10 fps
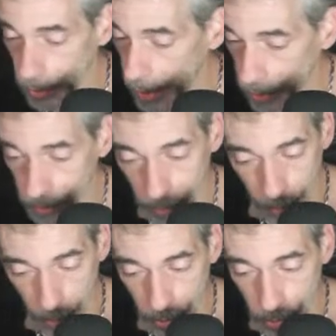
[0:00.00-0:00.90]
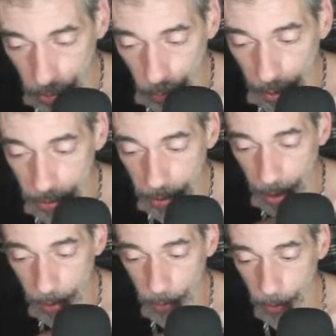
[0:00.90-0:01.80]
it out and I'm going to use it the way it
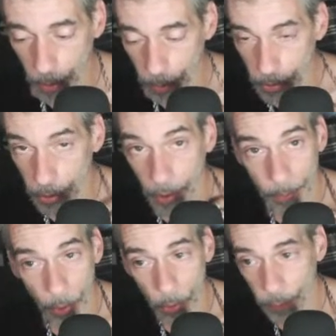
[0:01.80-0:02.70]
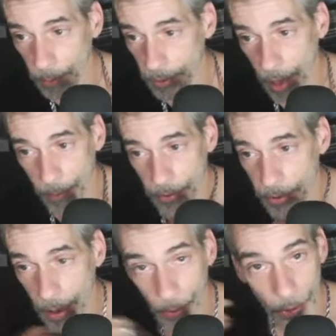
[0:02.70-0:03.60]
stands. Well, you know, just going to pull from the top and
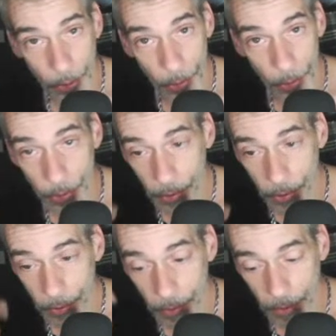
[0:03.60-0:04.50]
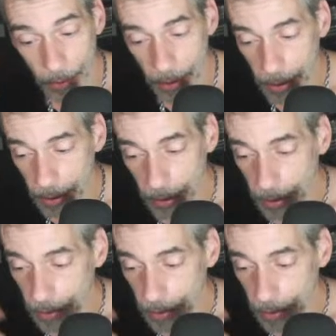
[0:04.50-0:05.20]
see how it goes. It's a great deck.